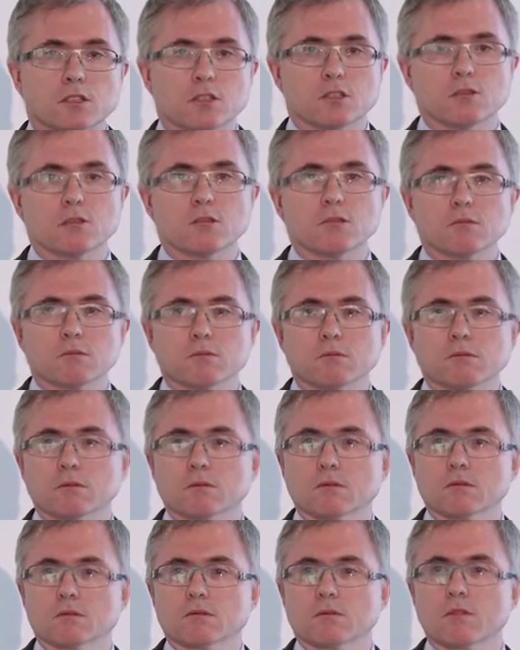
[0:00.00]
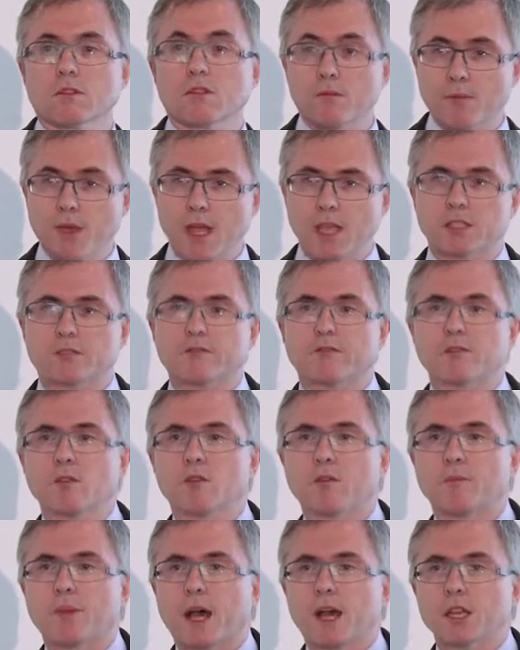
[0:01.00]
do the best for
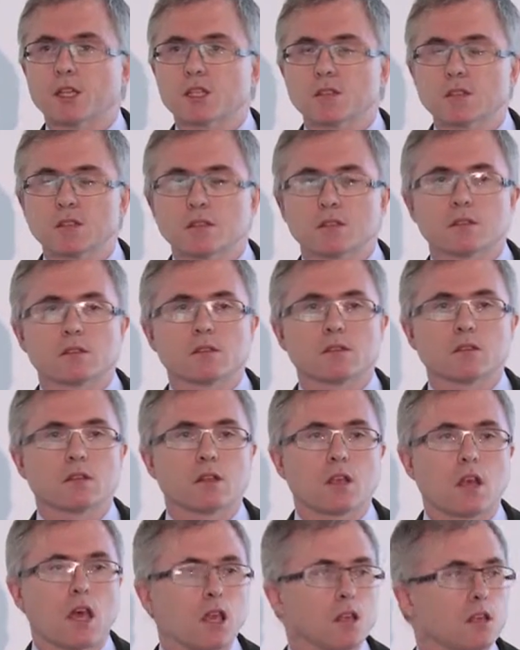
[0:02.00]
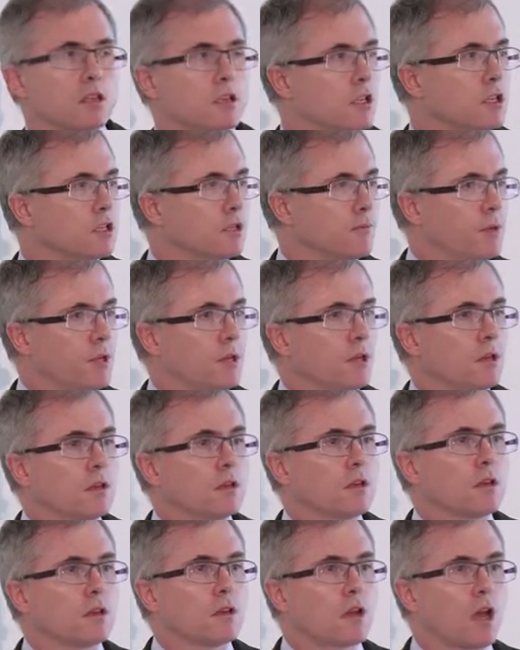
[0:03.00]
your patient and you need to be
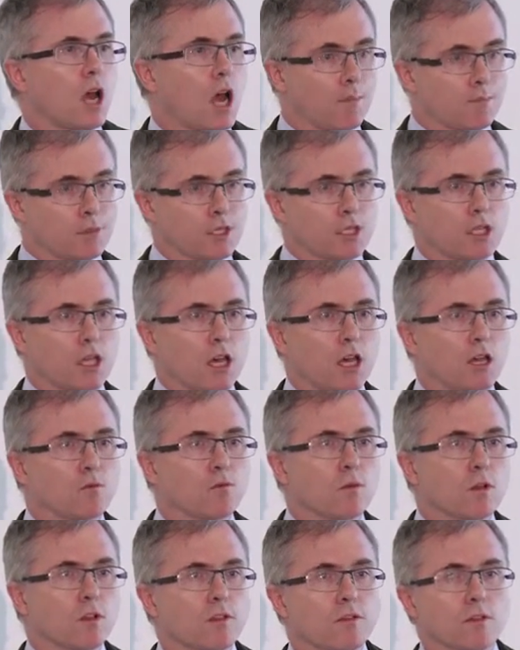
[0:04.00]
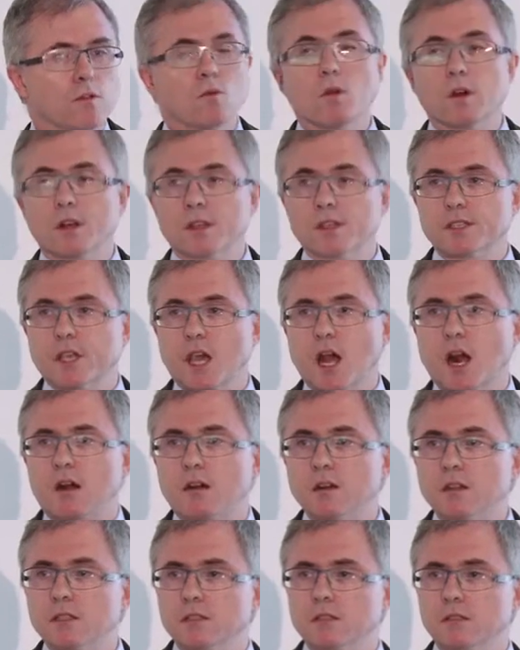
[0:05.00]
up to date with what is
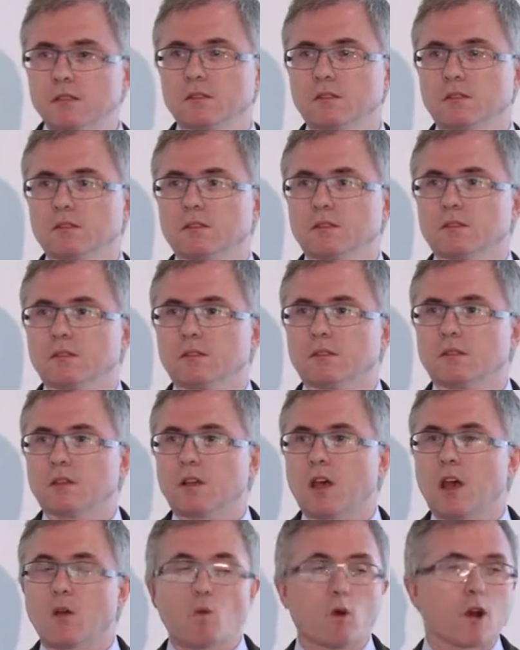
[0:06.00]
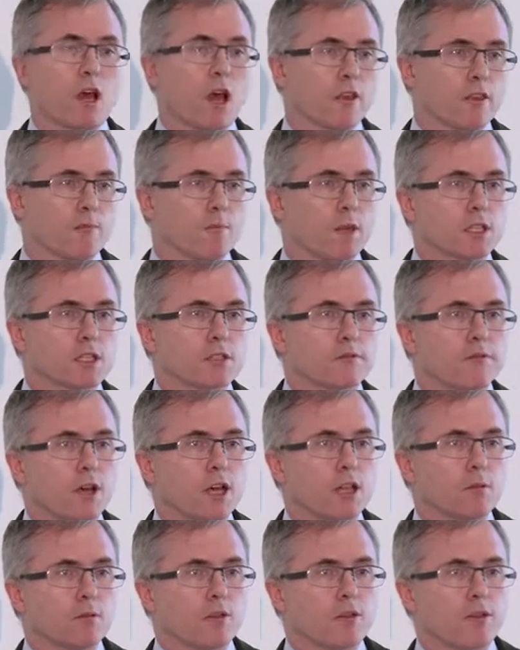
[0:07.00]
current and what are the best
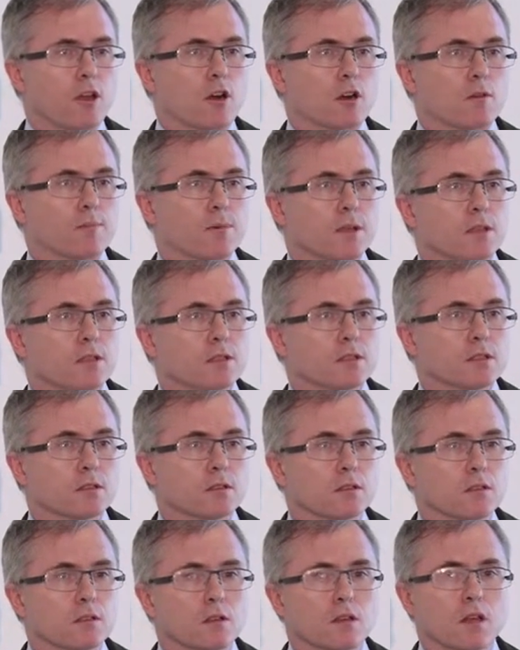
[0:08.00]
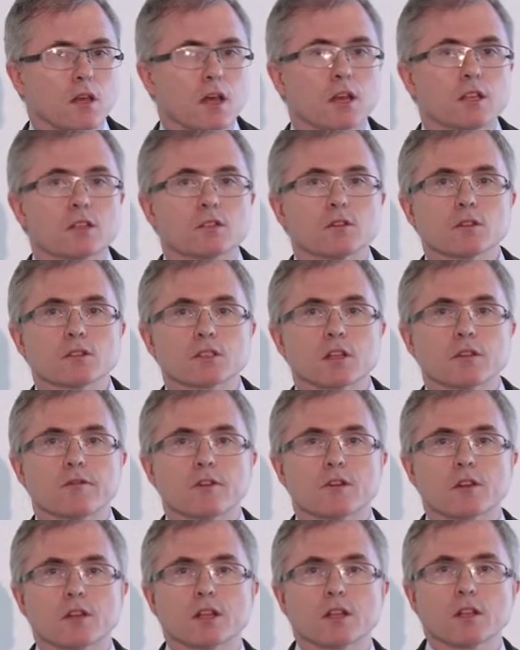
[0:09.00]
available therapies. And it's also
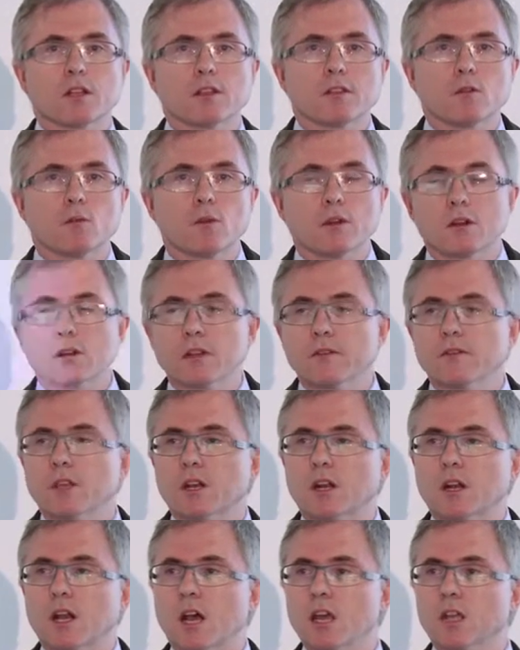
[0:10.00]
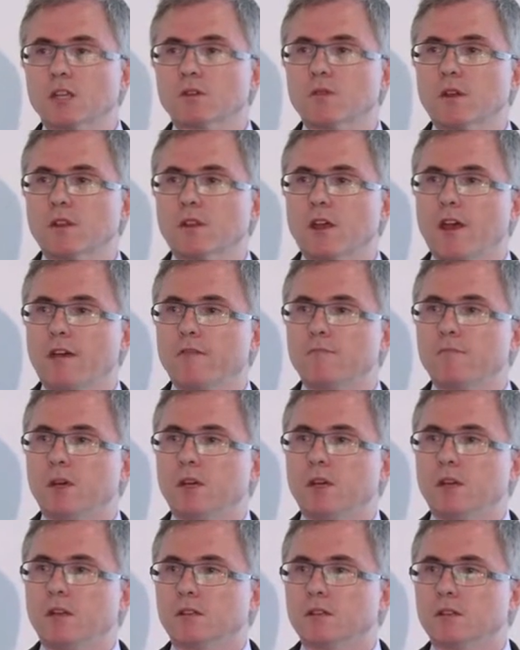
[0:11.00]
very clear that we're living in an age where there have
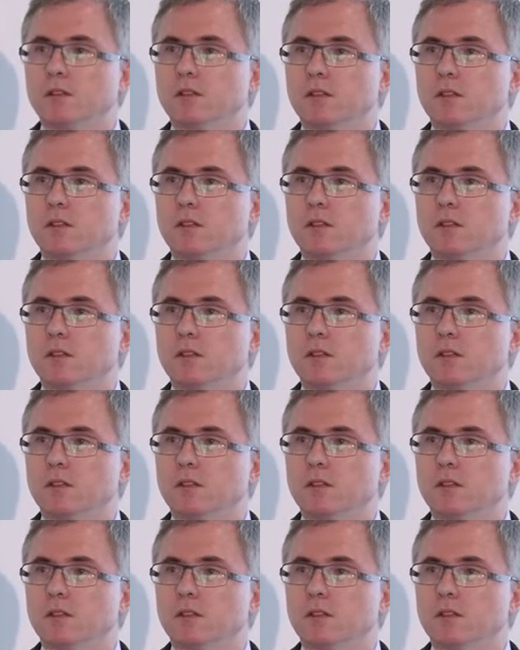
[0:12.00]
been